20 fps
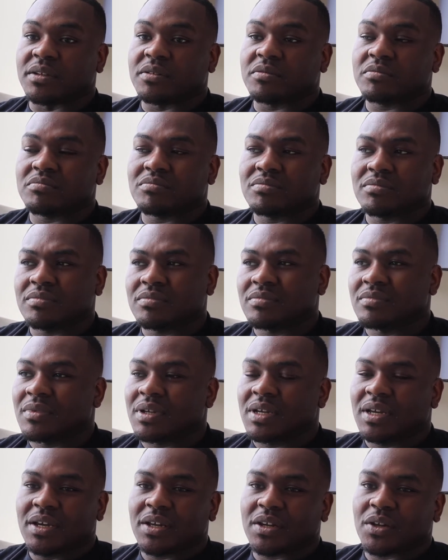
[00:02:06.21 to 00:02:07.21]

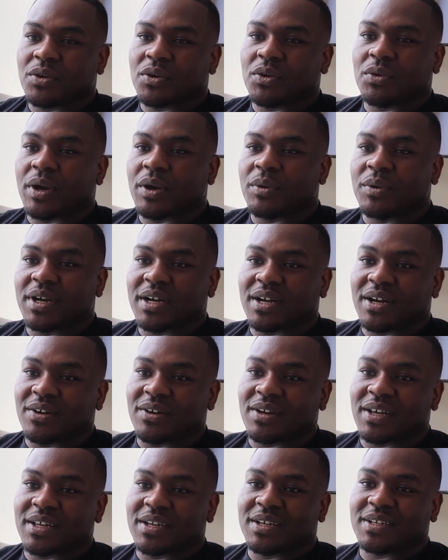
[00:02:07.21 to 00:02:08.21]
it don't quite work
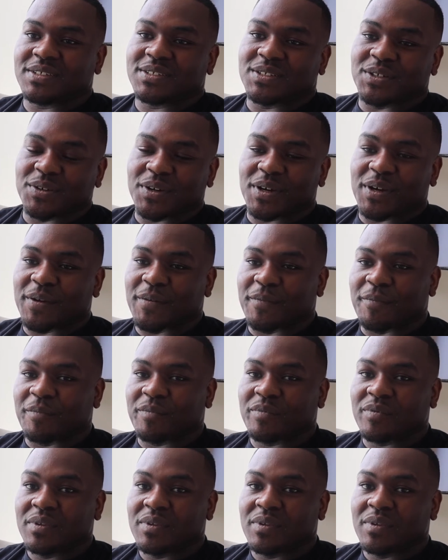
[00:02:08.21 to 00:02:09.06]
out like that. So, um,